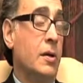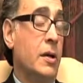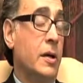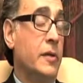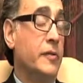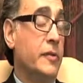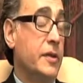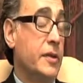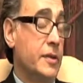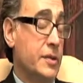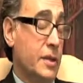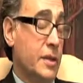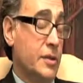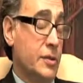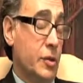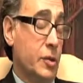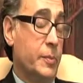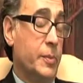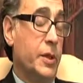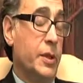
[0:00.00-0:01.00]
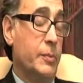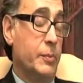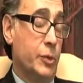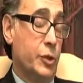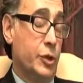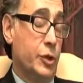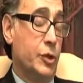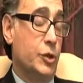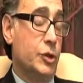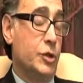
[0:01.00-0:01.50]
if these things are being
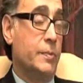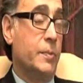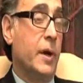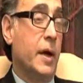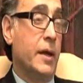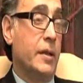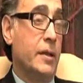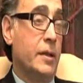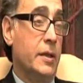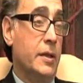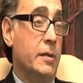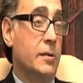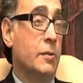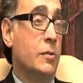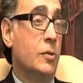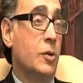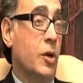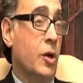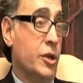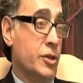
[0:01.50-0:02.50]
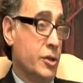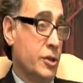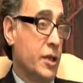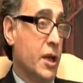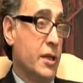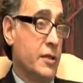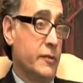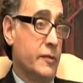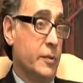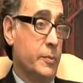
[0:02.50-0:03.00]
produced by the large
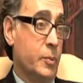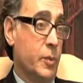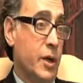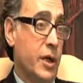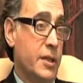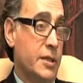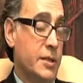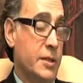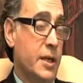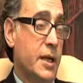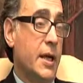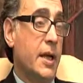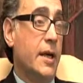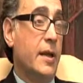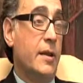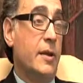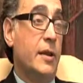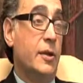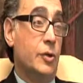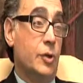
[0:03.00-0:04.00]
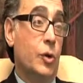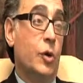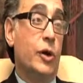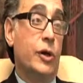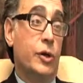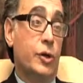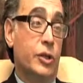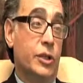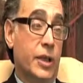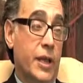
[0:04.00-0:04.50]
size of the breast, then you're
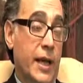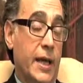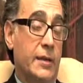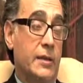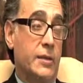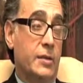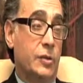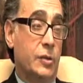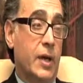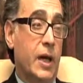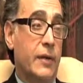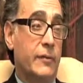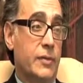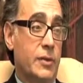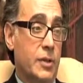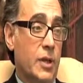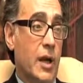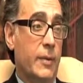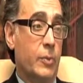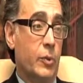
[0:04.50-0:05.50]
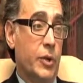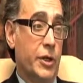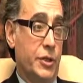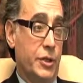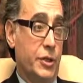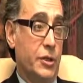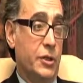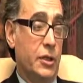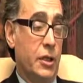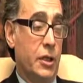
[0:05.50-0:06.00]
a good candidate to have this
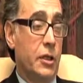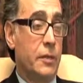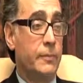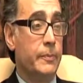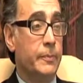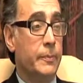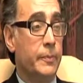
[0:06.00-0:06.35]
operation done.